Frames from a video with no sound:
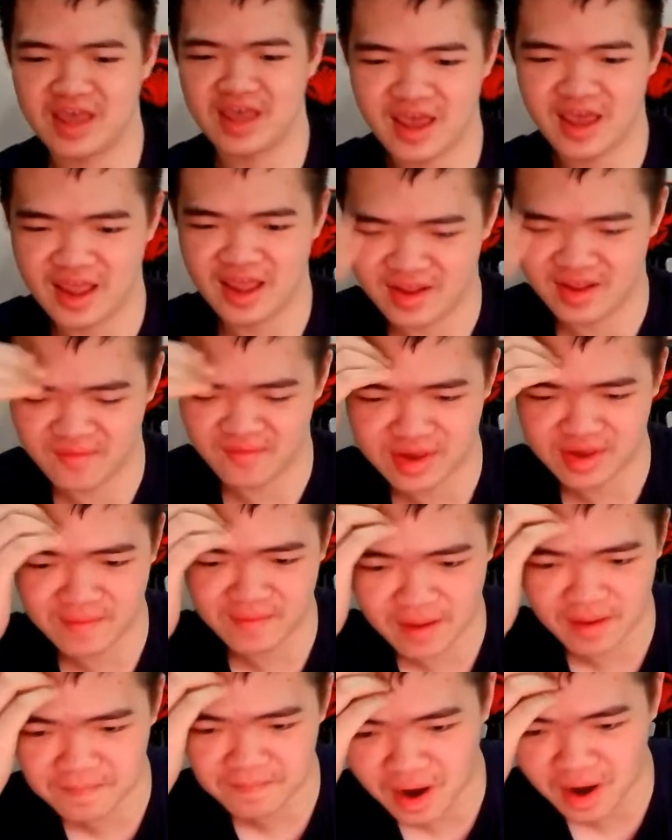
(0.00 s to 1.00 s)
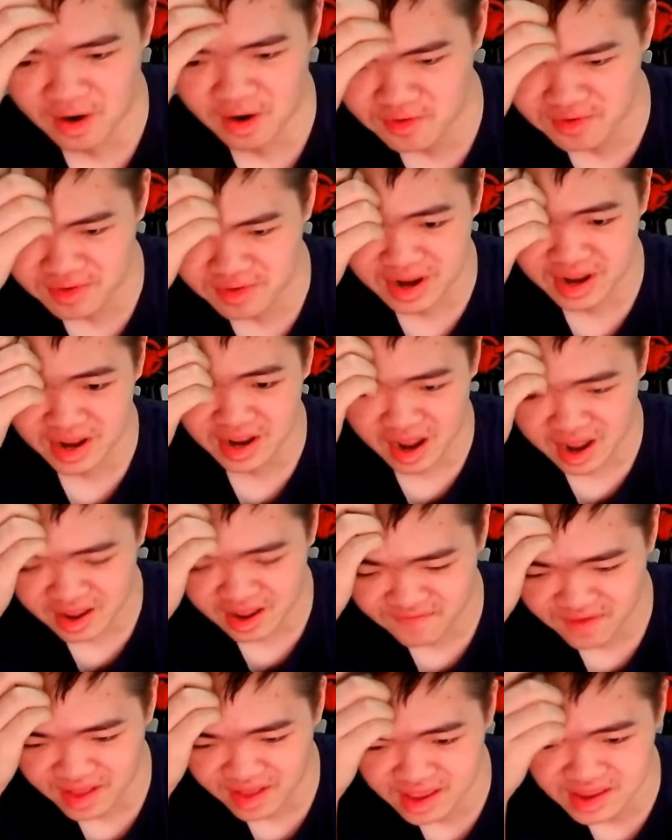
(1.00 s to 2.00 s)
and what's up, Amaury and
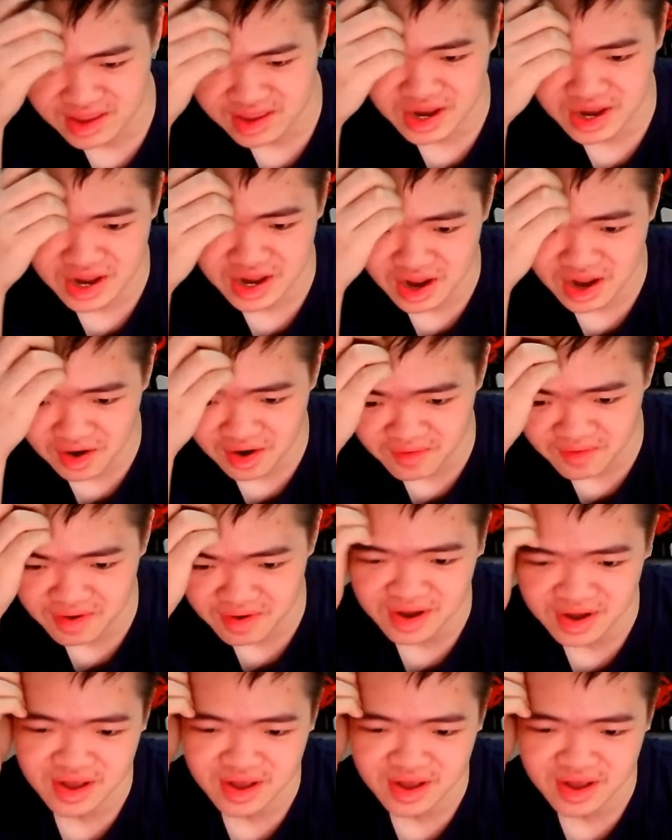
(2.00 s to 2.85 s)
Valentino.